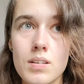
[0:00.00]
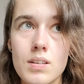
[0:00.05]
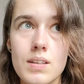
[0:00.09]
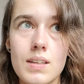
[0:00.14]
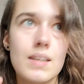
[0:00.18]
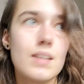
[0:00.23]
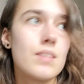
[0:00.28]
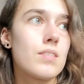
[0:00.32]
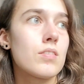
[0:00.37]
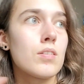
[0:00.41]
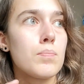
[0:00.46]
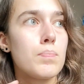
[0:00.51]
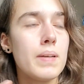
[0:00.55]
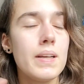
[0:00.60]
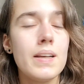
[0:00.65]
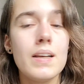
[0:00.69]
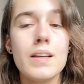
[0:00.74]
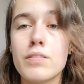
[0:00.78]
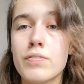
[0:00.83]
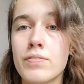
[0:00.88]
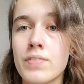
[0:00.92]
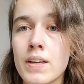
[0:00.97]
And it's
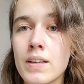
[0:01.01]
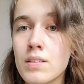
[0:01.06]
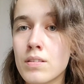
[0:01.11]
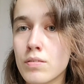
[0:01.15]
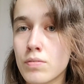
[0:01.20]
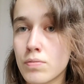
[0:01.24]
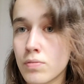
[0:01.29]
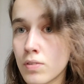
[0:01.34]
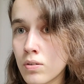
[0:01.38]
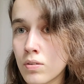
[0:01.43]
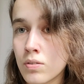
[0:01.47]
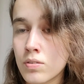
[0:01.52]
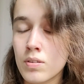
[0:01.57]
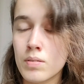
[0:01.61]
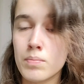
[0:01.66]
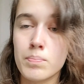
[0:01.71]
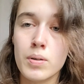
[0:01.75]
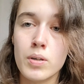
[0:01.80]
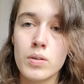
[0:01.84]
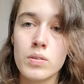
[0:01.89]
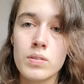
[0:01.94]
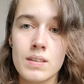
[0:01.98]
completely fine to focus on
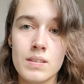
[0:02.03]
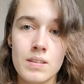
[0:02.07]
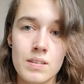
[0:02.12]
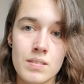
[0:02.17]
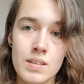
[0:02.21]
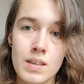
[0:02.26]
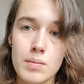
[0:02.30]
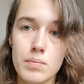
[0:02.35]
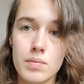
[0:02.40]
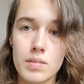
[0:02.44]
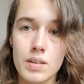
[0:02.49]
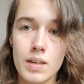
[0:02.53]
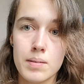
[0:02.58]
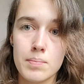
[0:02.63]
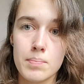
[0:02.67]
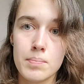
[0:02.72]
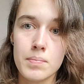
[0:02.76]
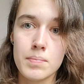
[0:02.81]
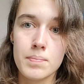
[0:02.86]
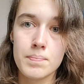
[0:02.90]
both at the same time,